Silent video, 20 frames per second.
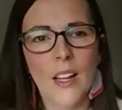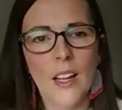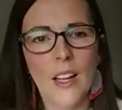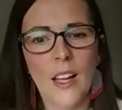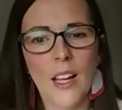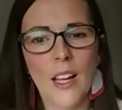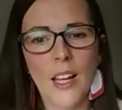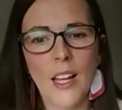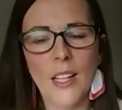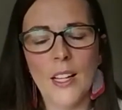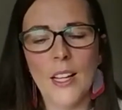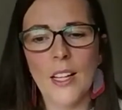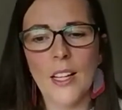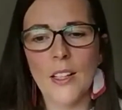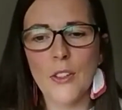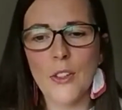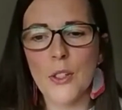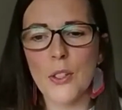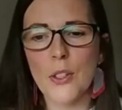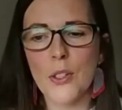It
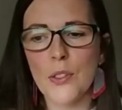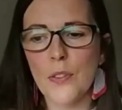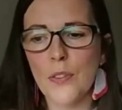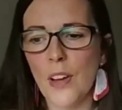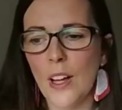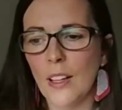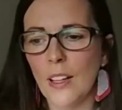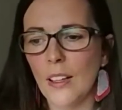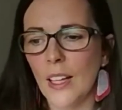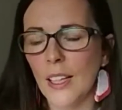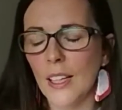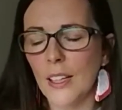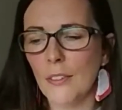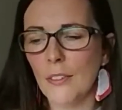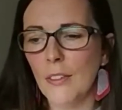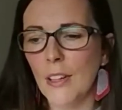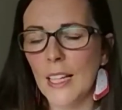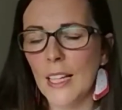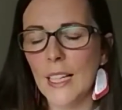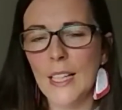just felt like a
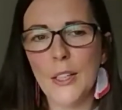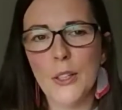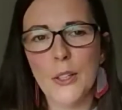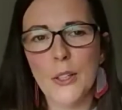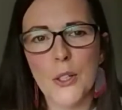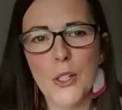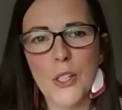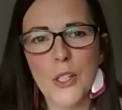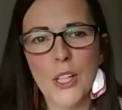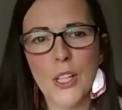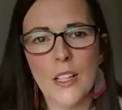really good